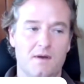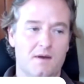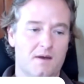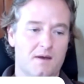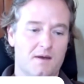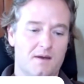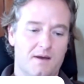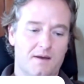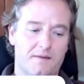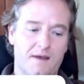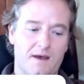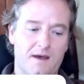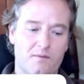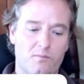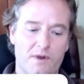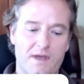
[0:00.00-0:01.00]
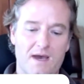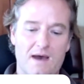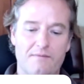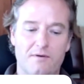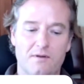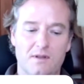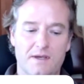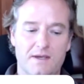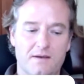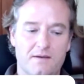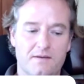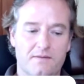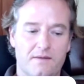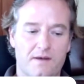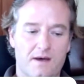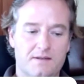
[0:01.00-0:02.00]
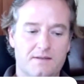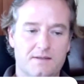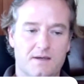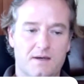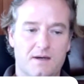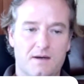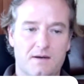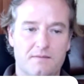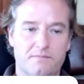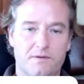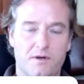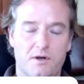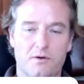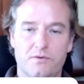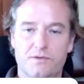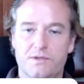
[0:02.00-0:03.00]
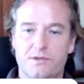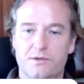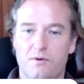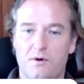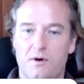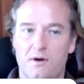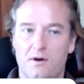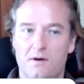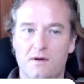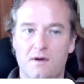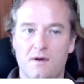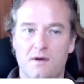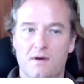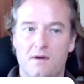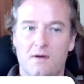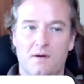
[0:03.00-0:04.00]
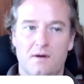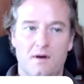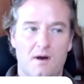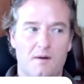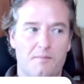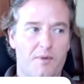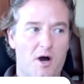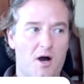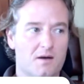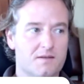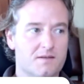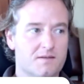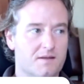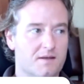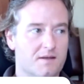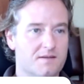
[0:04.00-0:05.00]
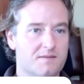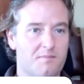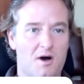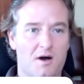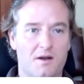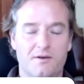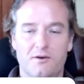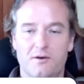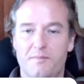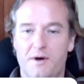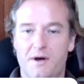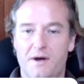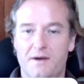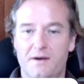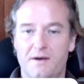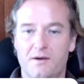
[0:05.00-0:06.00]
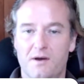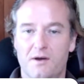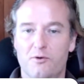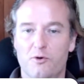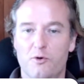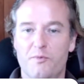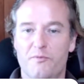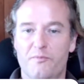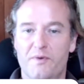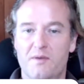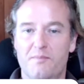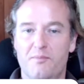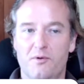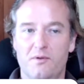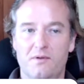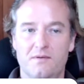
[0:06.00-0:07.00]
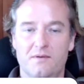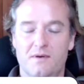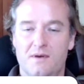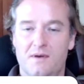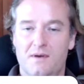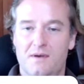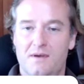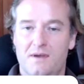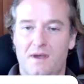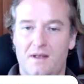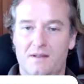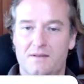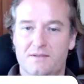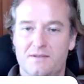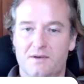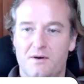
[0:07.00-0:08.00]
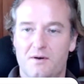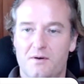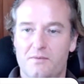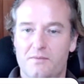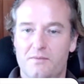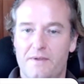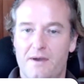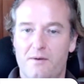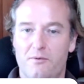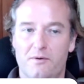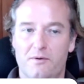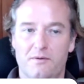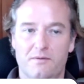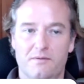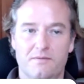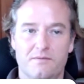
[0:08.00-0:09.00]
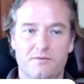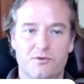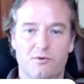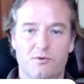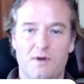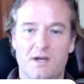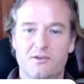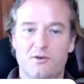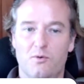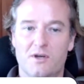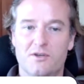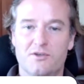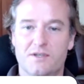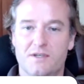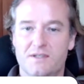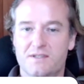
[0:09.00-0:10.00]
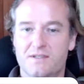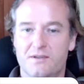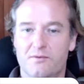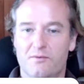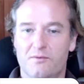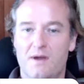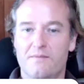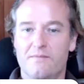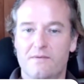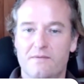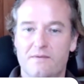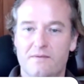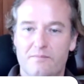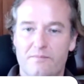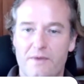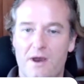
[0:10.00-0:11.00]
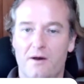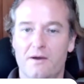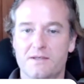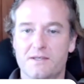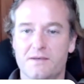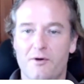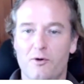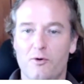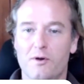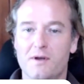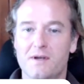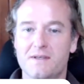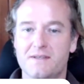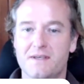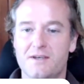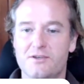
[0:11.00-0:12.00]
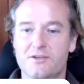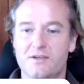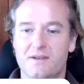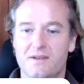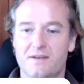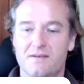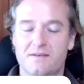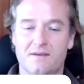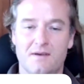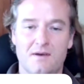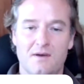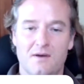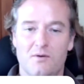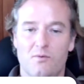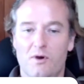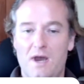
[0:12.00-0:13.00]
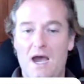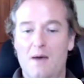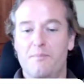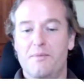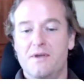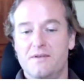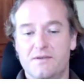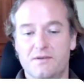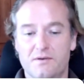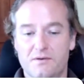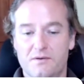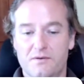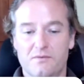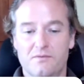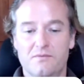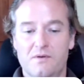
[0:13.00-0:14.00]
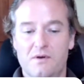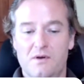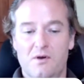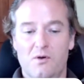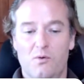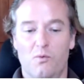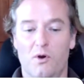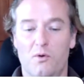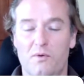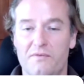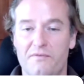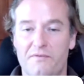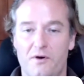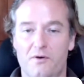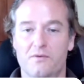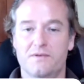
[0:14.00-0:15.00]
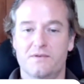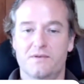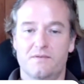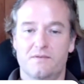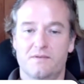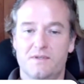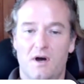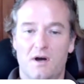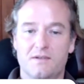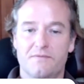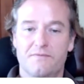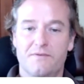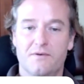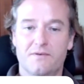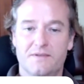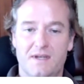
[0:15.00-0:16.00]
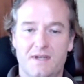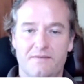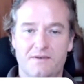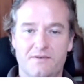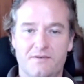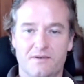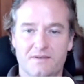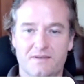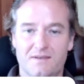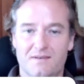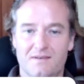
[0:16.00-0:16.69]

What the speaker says: And then we have a link that goes to our box that is monitored by a group of people. And so they will direct questions to the right areas of our organization. And we're happy to work with folks and talk to folks that have interest.